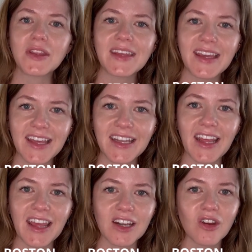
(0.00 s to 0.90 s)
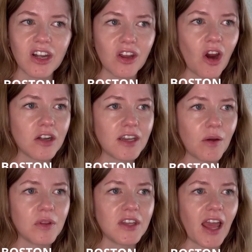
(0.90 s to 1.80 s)
10 in credit card
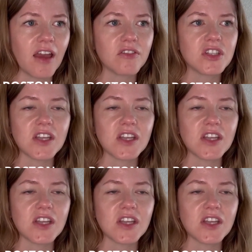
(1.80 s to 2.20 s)
debt with an average